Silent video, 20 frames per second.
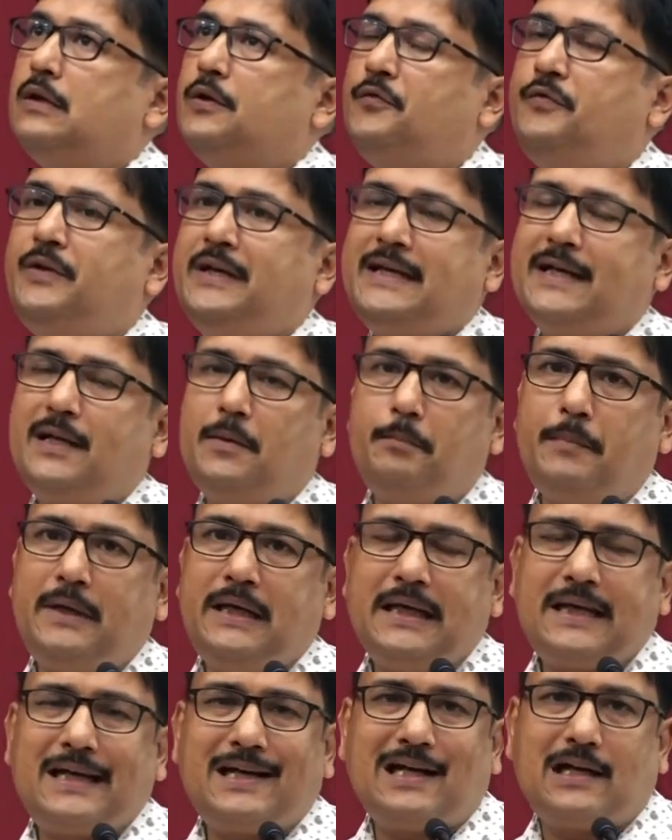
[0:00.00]
We can
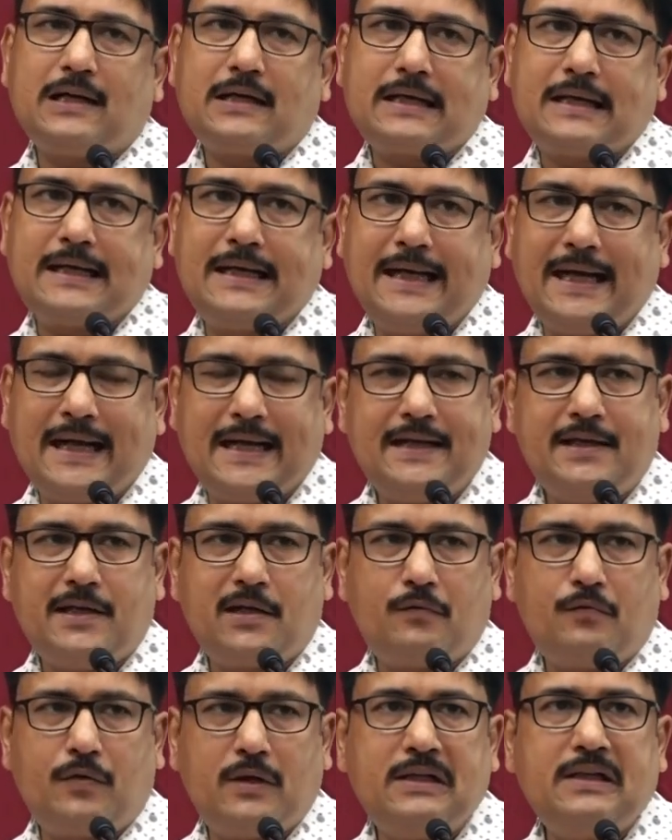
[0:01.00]
make career
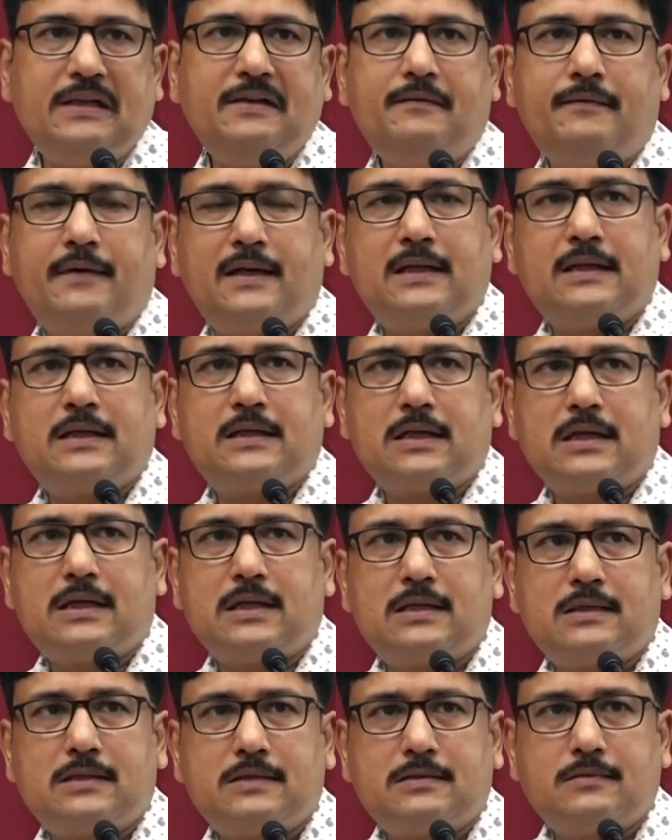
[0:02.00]
only when
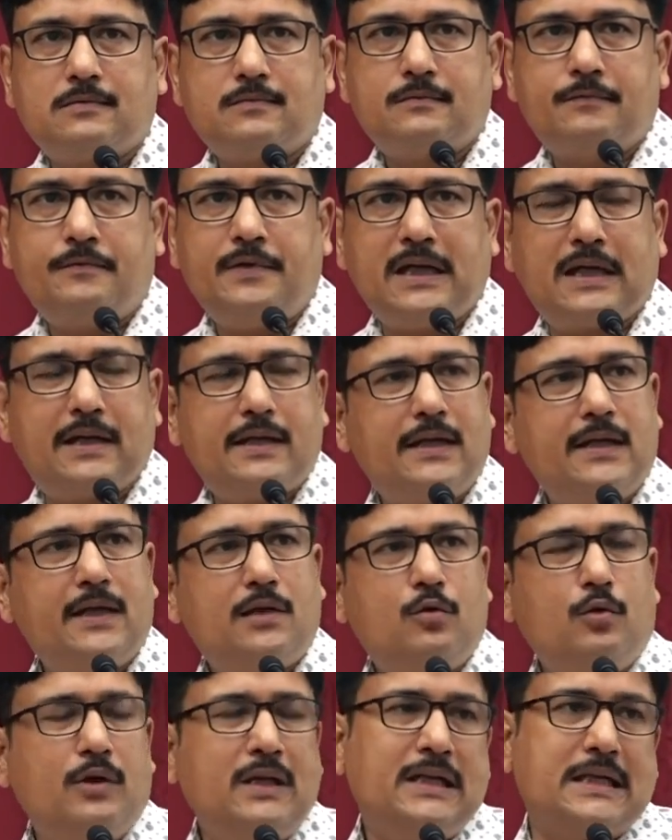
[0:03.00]
we are really
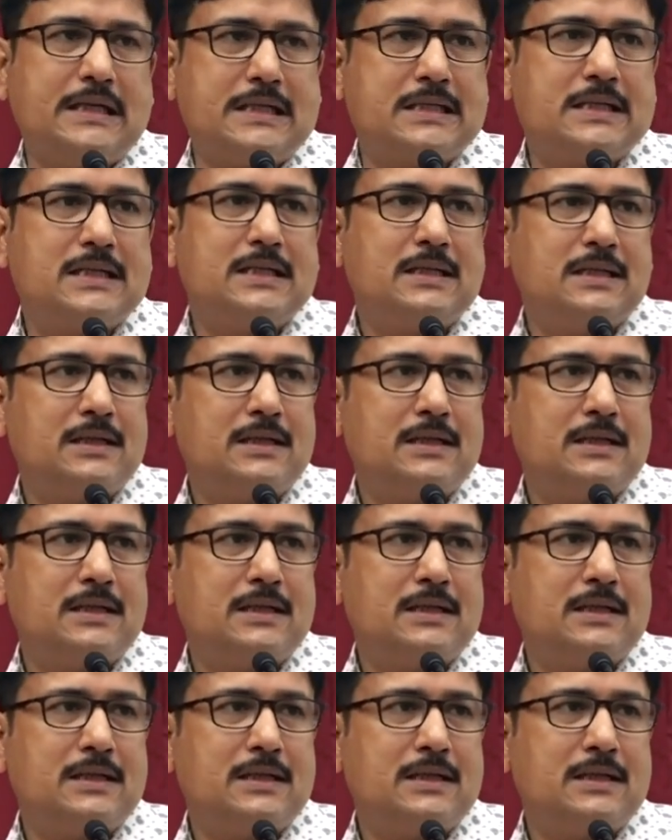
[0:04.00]
good in it.